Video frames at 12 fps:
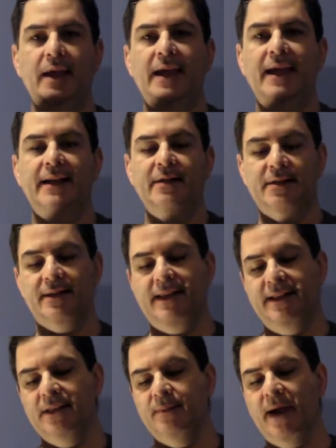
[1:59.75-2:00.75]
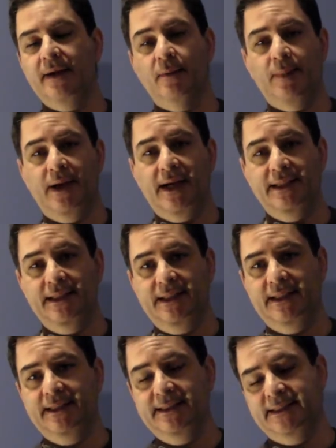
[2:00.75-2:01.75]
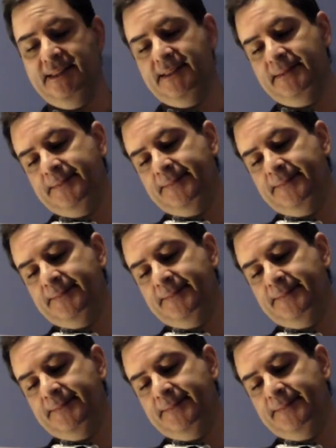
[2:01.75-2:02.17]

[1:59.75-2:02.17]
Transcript: And here's the thing, this monopod is,